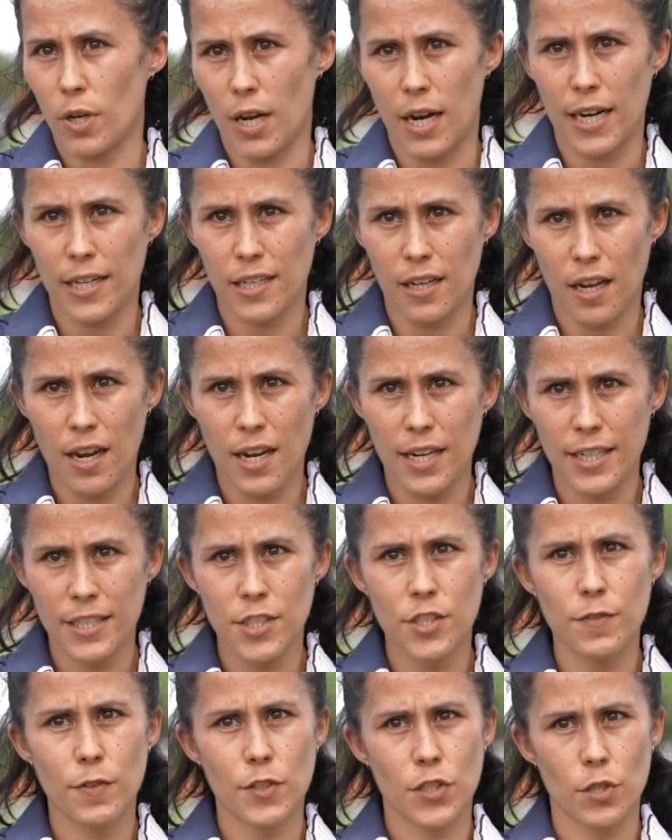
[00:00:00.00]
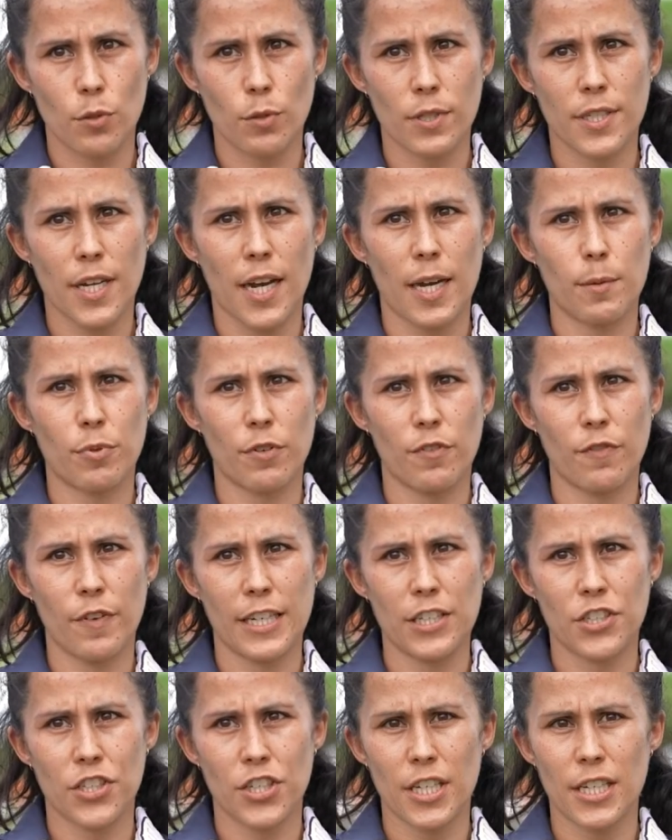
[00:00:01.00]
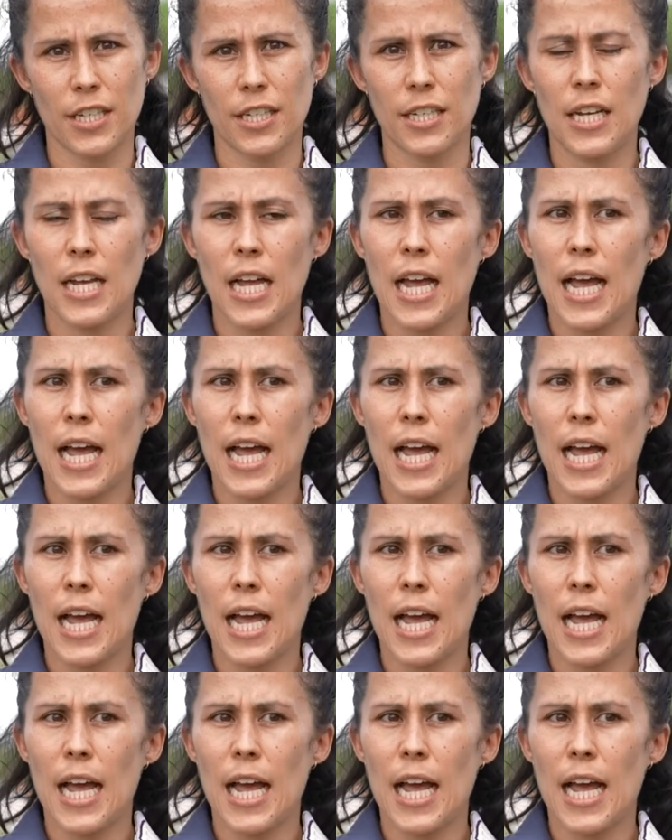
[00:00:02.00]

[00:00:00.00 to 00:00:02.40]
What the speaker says: guidelines for suicide prevention,